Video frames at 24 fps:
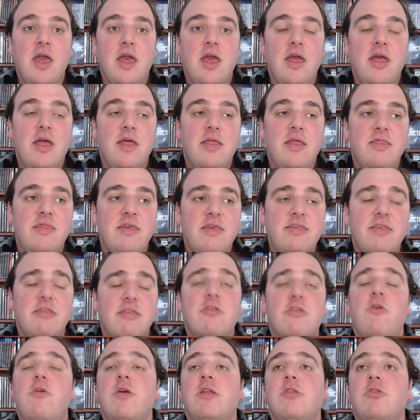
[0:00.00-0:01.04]
this is
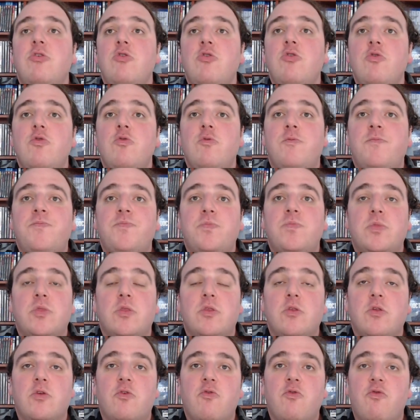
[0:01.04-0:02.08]
going to
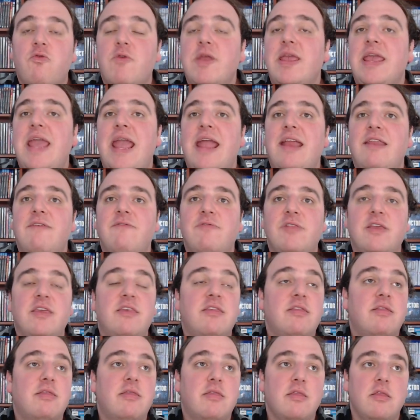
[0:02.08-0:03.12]
creatively
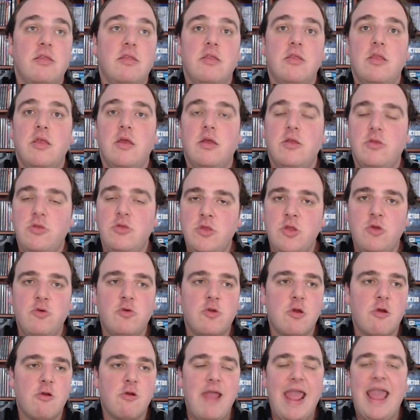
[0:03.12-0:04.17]

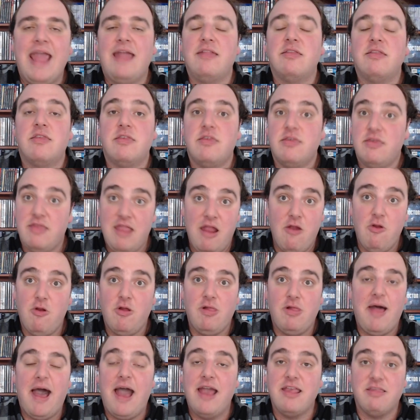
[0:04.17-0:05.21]
neuter and
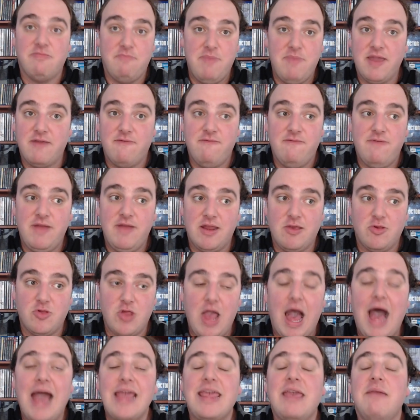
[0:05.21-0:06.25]
sterilize Big Finish.
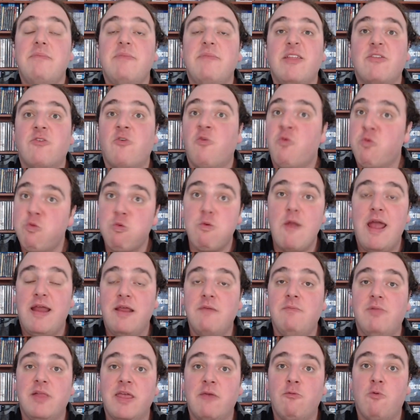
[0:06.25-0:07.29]
I am
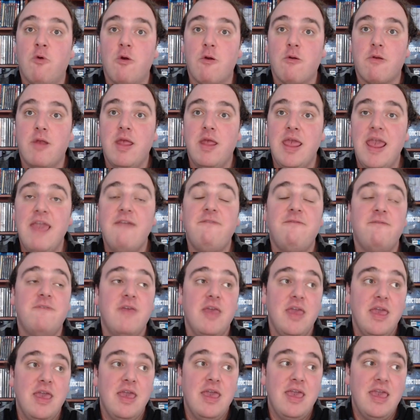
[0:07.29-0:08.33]
incredibly worried if
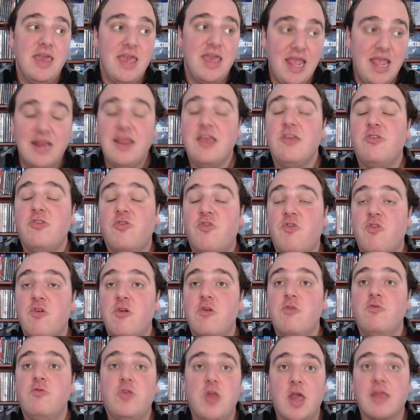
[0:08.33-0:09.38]
it is true
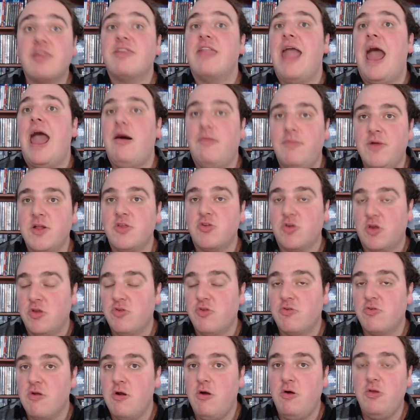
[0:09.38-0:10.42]
just how much
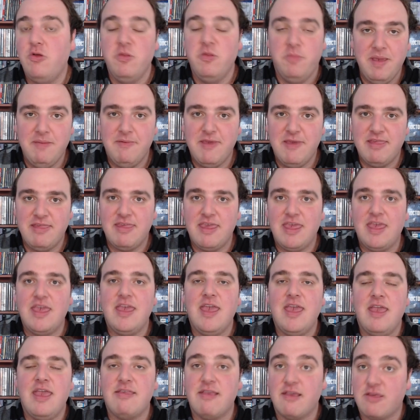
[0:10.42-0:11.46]
control the BBC
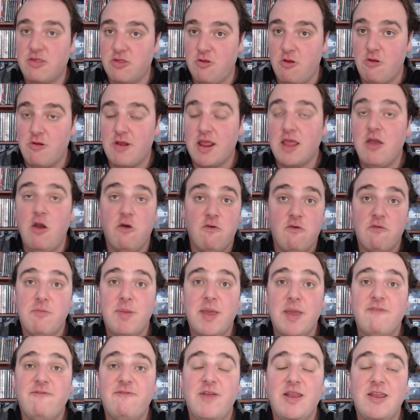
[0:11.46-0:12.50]
is exerting over Big
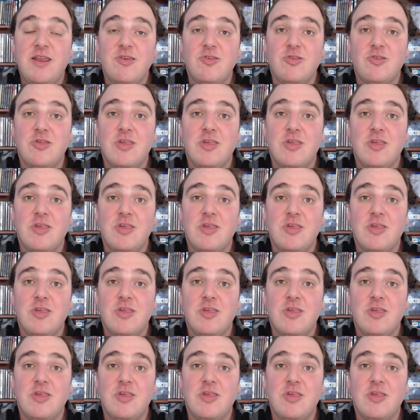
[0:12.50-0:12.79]
Finish.